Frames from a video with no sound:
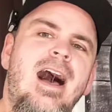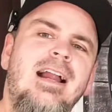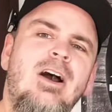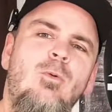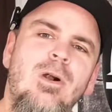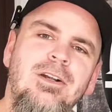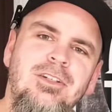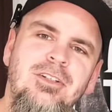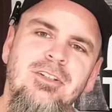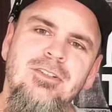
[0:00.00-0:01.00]
I got work
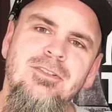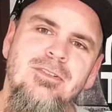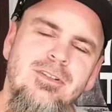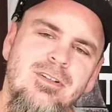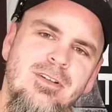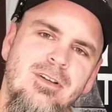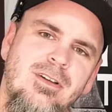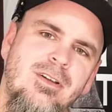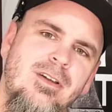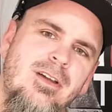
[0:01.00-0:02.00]
to do,
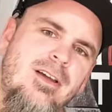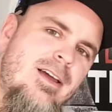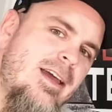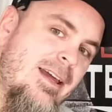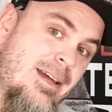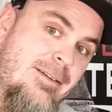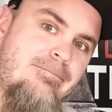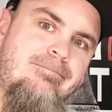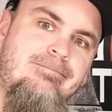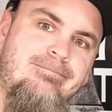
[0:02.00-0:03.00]

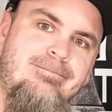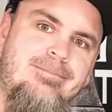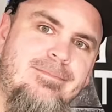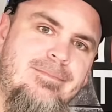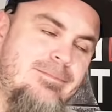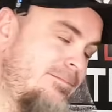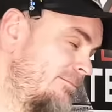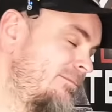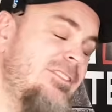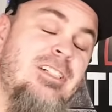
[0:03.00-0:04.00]
and
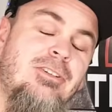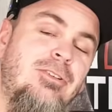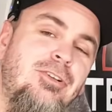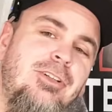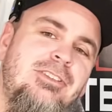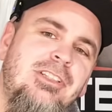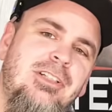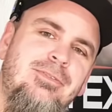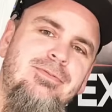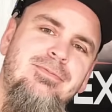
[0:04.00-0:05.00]
it's not going to do
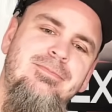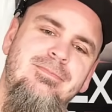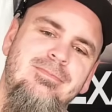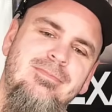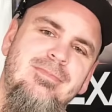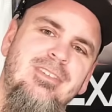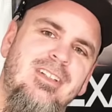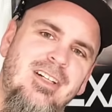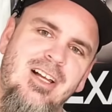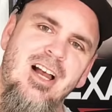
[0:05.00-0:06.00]
itself.
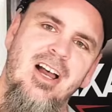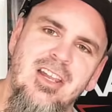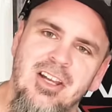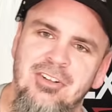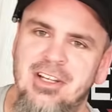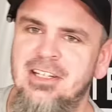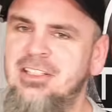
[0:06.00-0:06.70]
Y'all take